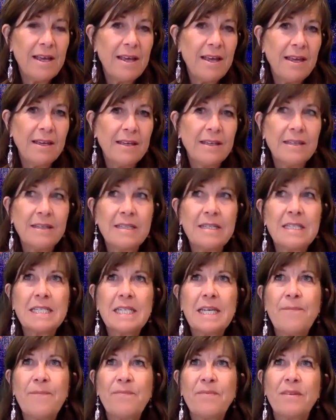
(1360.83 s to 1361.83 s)
And
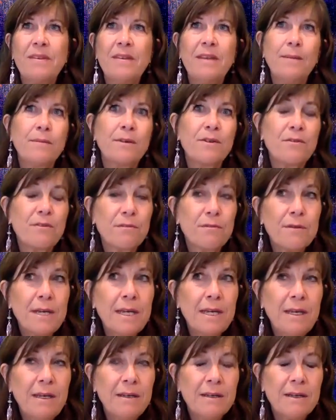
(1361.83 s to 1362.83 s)
number
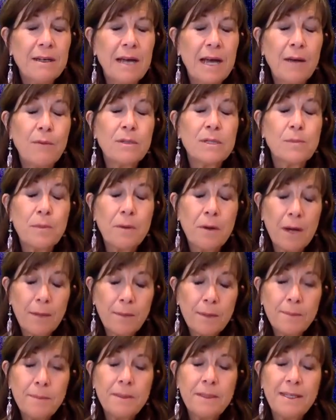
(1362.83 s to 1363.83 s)
three, I was
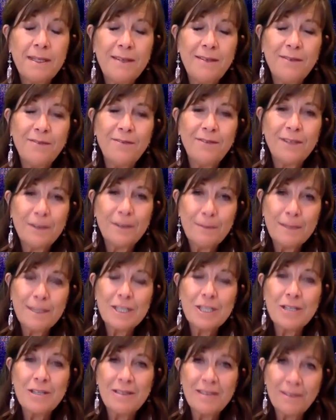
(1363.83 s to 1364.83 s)
probably very
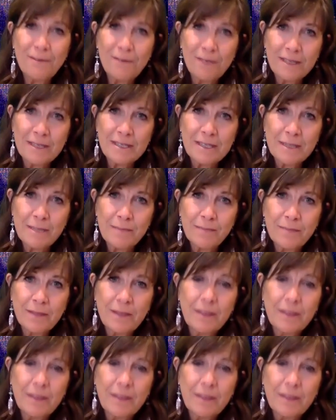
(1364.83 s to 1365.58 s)
much in the victim.